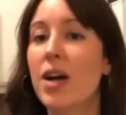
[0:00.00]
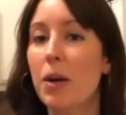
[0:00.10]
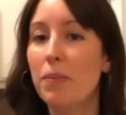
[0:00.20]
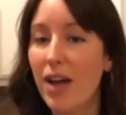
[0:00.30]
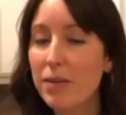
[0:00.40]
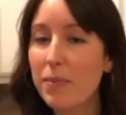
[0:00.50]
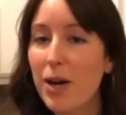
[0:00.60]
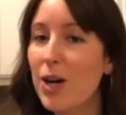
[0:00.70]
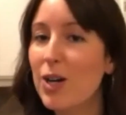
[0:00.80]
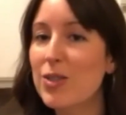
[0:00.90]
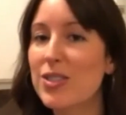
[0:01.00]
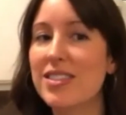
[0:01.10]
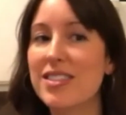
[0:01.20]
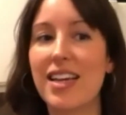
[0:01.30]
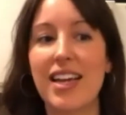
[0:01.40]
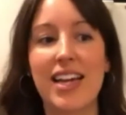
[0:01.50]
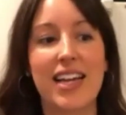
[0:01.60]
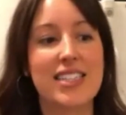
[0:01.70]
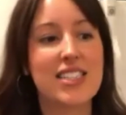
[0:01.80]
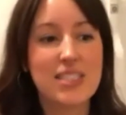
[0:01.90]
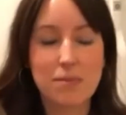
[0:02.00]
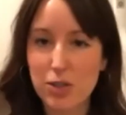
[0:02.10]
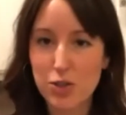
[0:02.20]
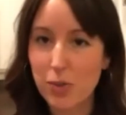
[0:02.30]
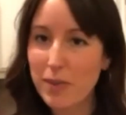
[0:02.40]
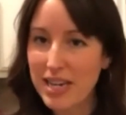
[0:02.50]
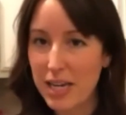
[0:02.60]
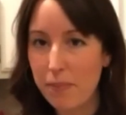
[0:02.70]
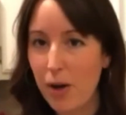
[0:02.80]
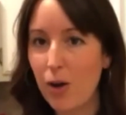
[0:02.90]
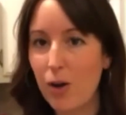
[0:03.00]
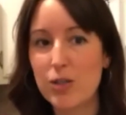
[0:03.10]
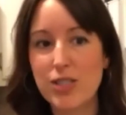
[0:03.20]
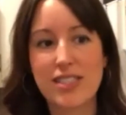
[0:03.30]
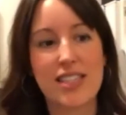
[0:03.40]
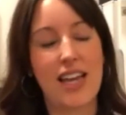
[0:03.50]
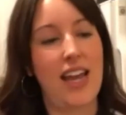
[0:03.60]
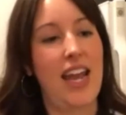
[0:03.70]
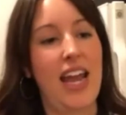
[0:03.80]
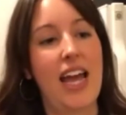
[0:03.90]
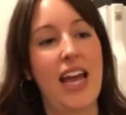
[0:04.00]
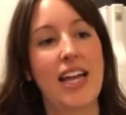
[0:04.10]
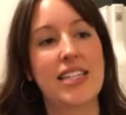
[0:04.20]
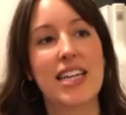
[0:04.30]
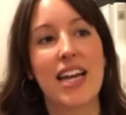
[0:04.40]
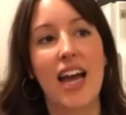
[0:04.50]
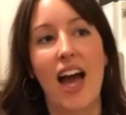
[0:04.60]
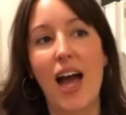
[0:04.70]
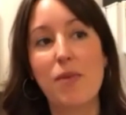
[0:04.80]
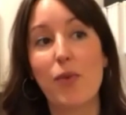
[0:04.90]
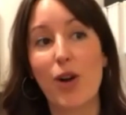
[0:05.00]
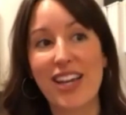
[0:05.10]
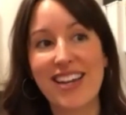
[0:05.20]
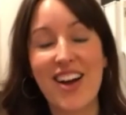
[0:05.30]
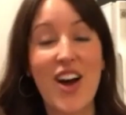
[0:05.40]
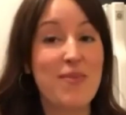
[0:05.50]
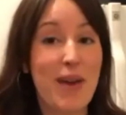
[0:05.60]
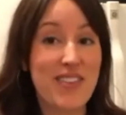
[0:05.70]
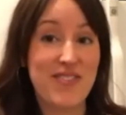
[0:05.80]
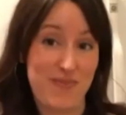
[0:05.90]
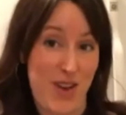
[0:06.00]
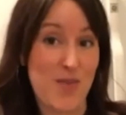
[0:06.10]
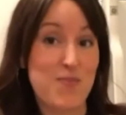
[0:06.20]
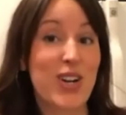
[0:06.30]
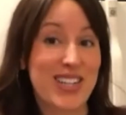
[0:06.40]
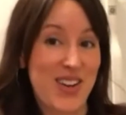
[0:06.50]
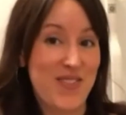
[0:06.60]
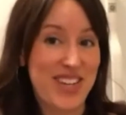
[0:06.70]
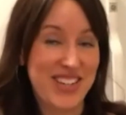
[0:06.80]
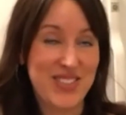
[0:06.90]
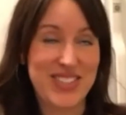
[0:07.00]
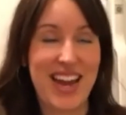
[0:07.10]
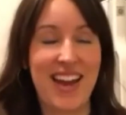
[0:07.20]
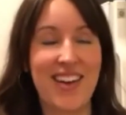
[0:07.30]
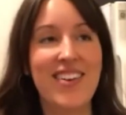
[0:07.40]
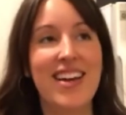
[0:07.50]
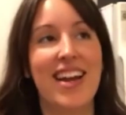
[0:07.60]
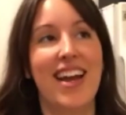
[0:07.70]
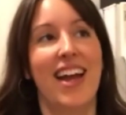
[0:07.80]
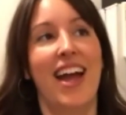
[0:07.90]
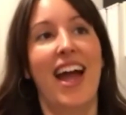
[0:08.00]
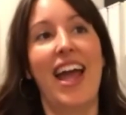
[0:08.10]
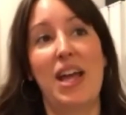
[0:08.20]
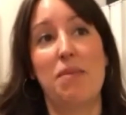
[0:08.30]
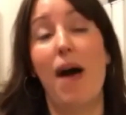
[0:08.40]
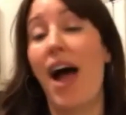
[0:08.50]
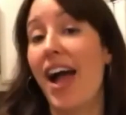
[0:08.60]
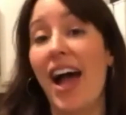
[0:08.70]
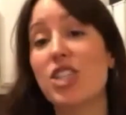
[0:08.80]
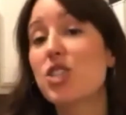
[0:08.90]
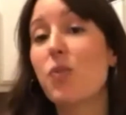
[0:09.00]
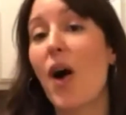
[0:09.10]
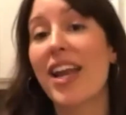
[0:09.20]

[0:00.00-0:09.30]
blog posts and some social media posts, and I'm working on videos now. And I just want to